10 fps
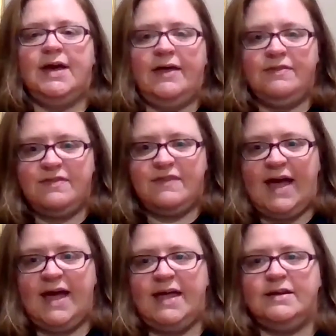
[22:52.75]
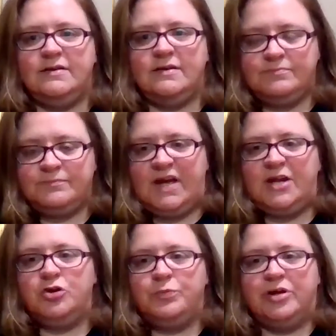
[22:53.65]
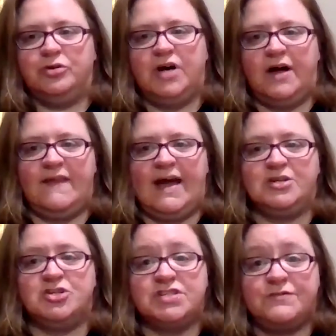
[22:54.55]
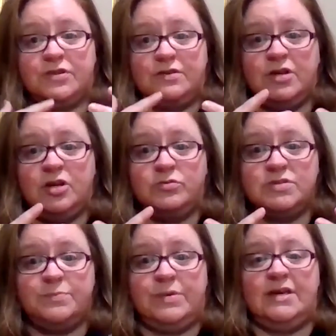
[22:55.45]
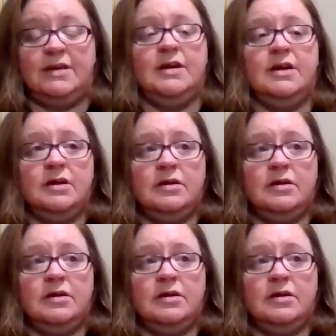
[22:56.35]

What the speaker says: And then, and you build on that just for, you know, to be